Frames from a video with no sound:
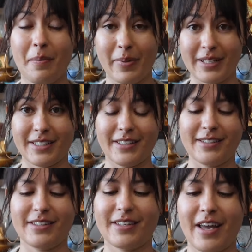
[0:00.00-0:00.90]

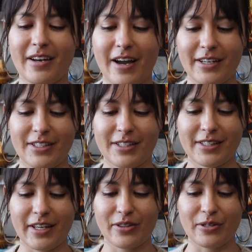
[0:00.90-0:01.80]
buttons, and I just
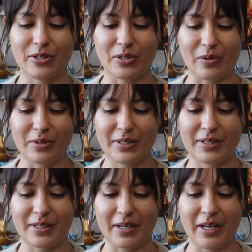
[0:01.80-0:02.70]
think they're so
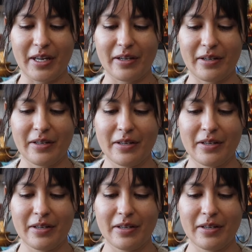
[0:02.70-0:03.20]
stunning.